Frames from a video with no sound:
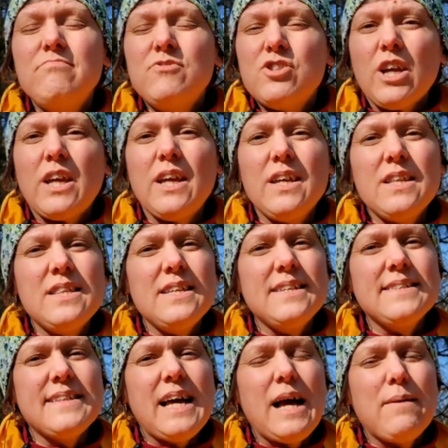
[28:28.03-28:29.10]
checking the
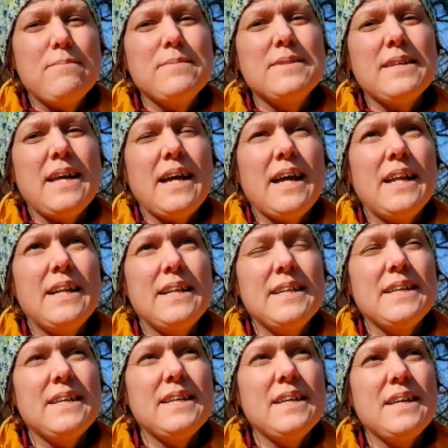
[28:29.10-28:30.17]
exams
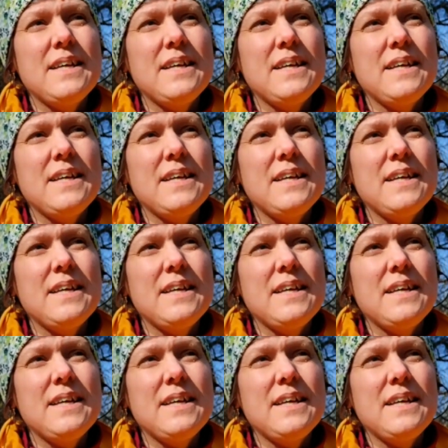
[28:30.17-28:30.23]
and